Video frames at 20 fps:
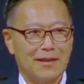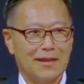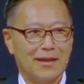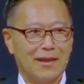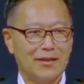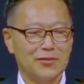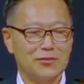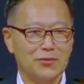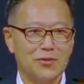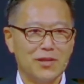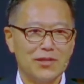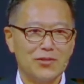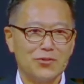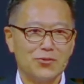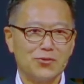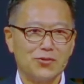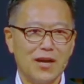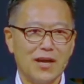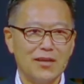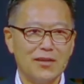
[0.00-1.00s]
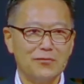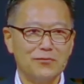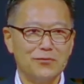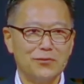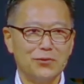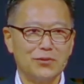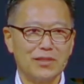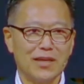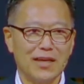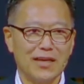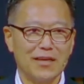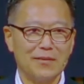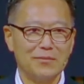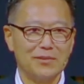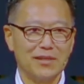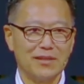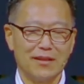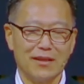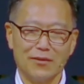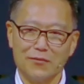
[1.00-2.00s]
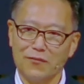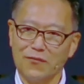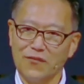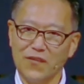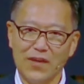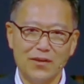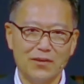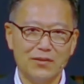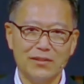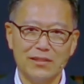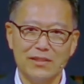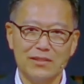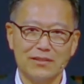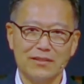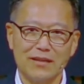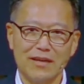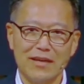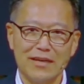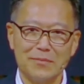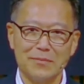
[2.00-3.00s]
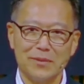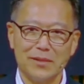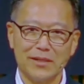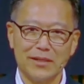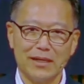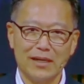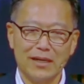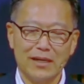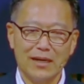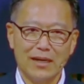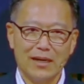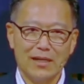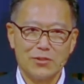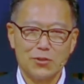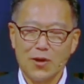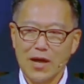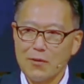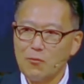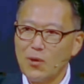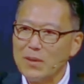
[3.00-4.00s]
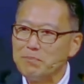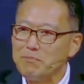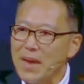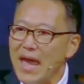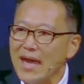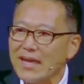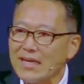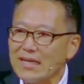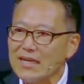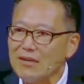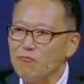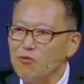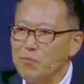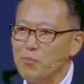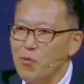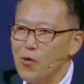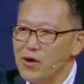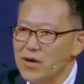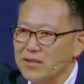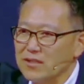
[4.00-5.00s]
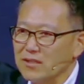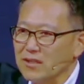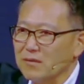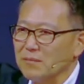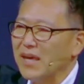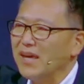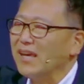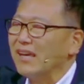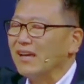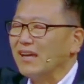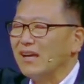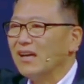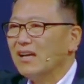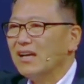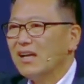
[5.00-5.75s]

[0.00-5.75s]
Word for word: I, so I try a few times, and they fail each time. But so I went back and I reported to them, "Hey,